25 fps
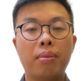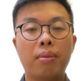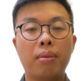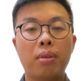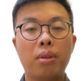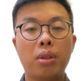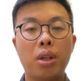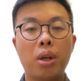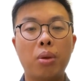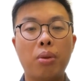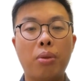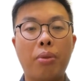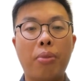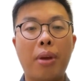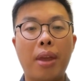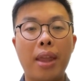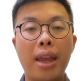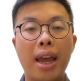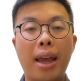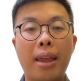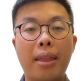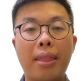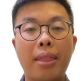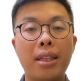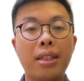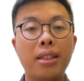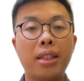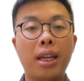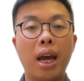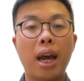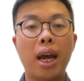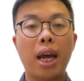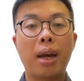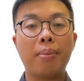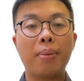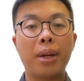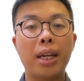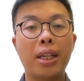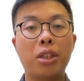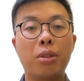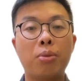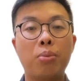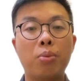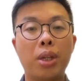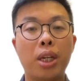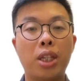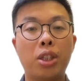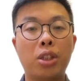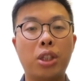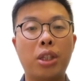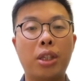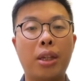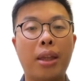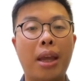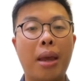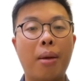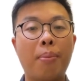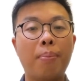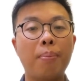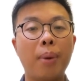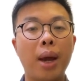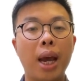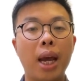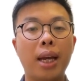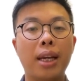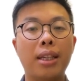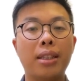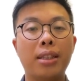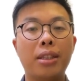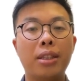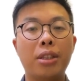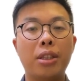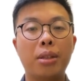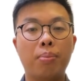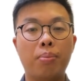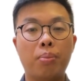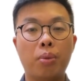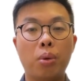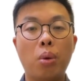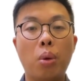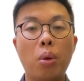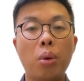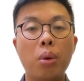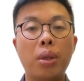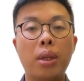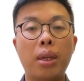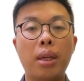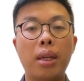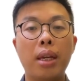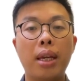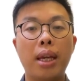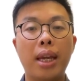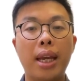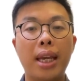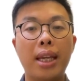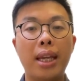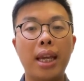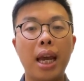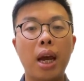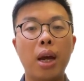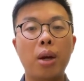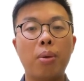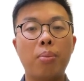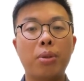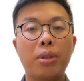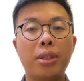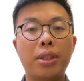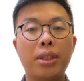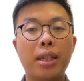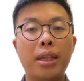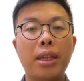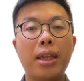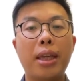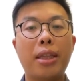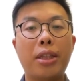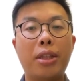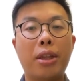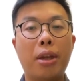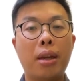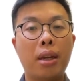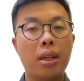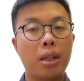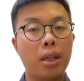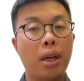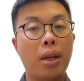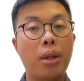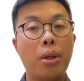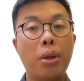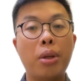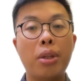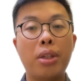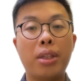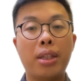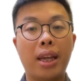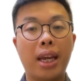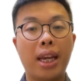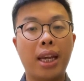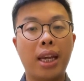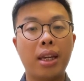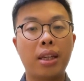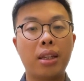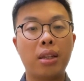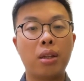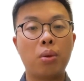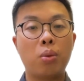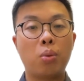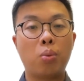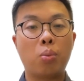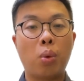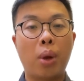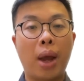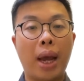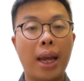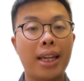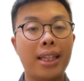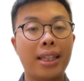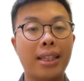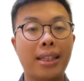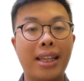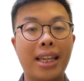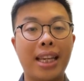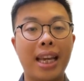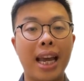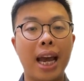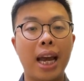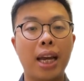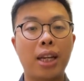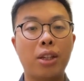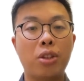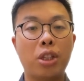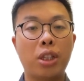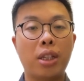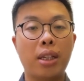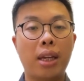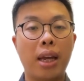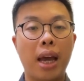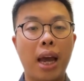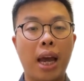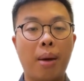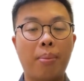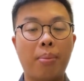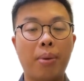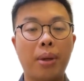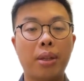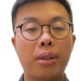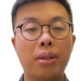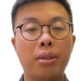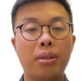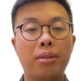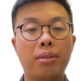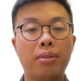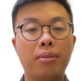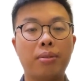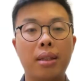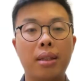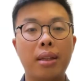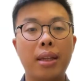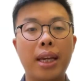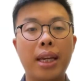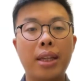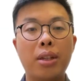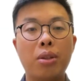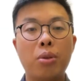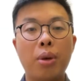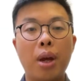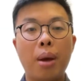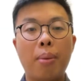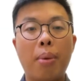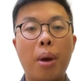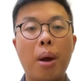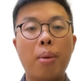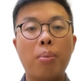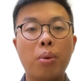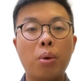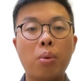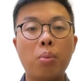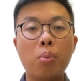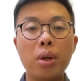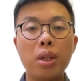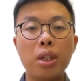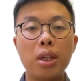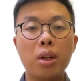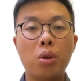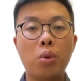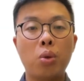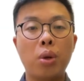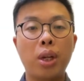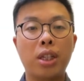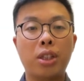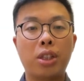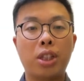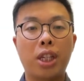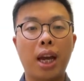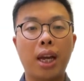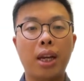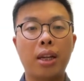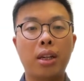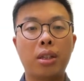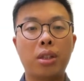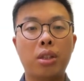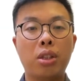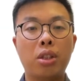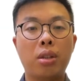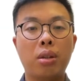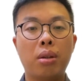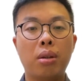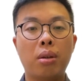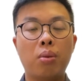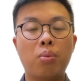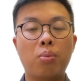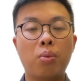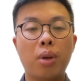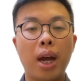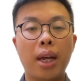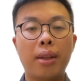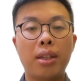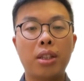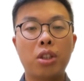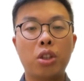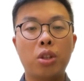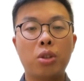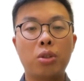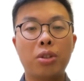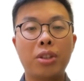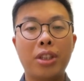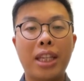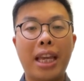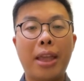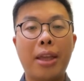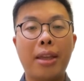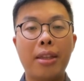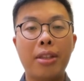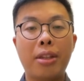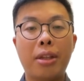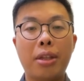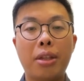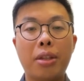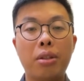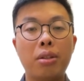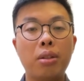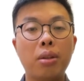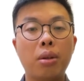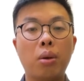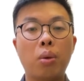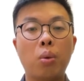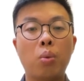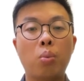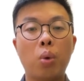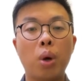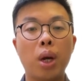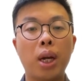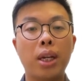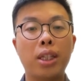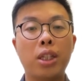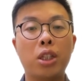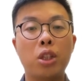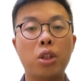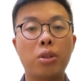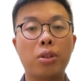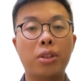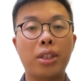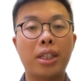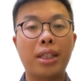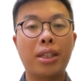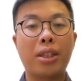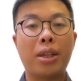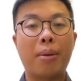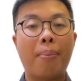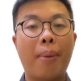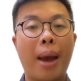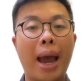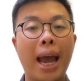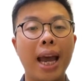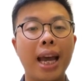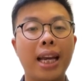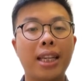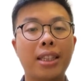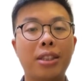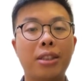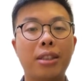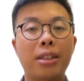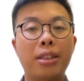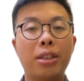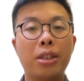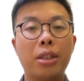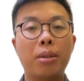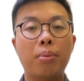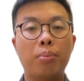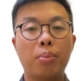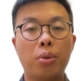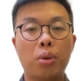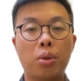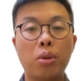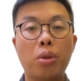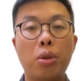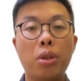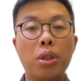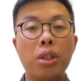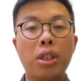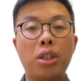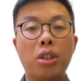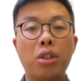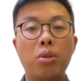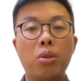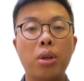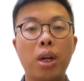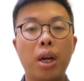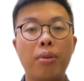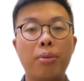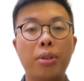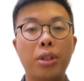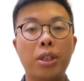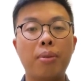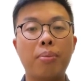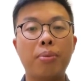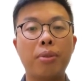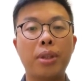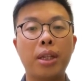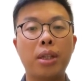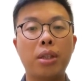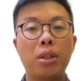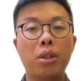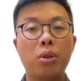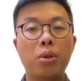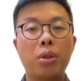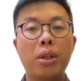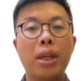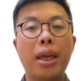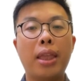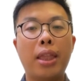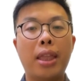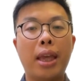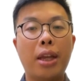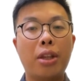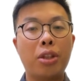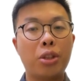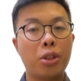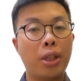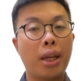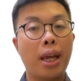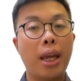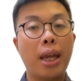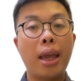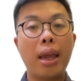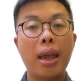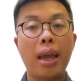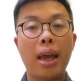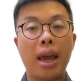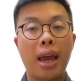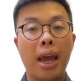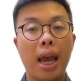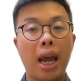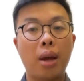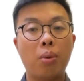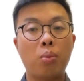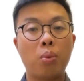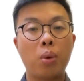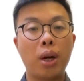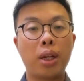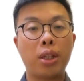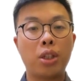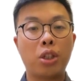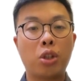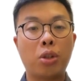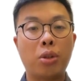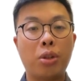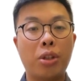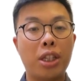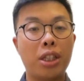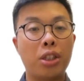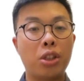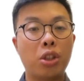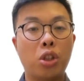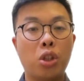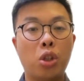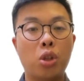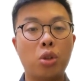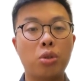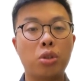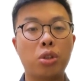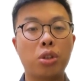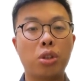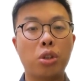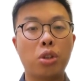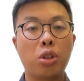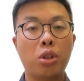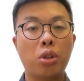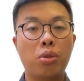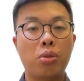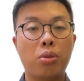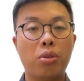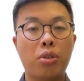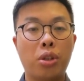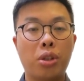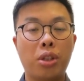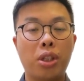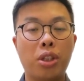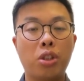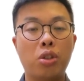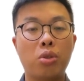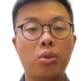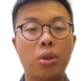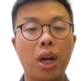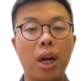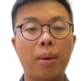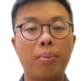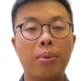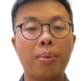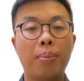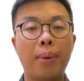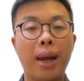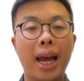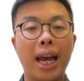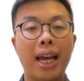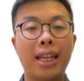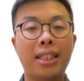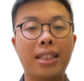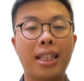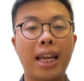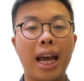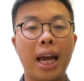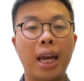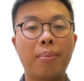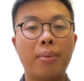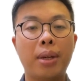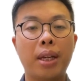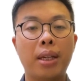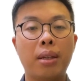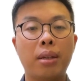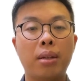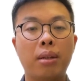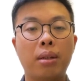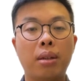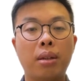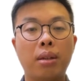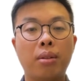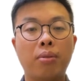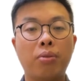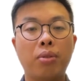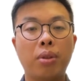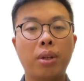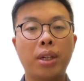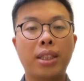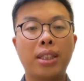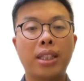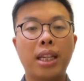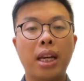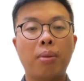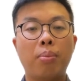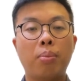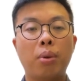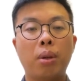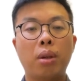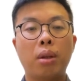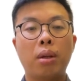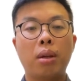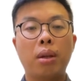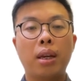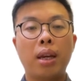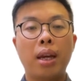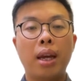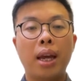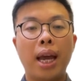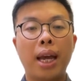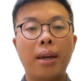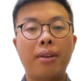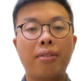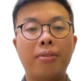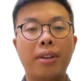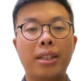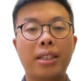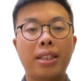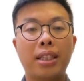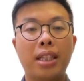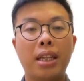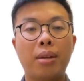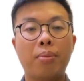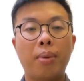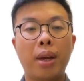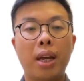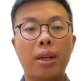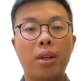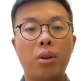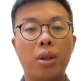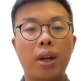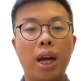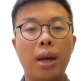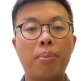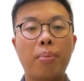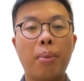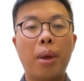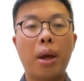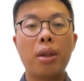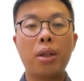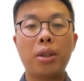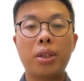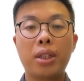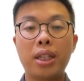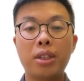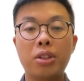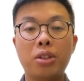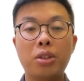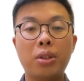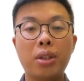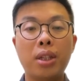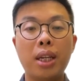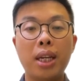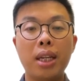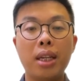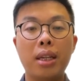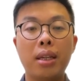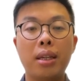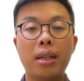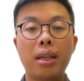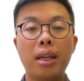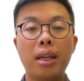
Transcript: Don't forget the time expression in past simple. It helps the listener understand when the action happened. Let's wrap up with a quick challenge. Write 2 sentences, one using the past simple to describe something you did yesterday, and one using used to describe a past habit. For example, I visited my grandmother yesterday.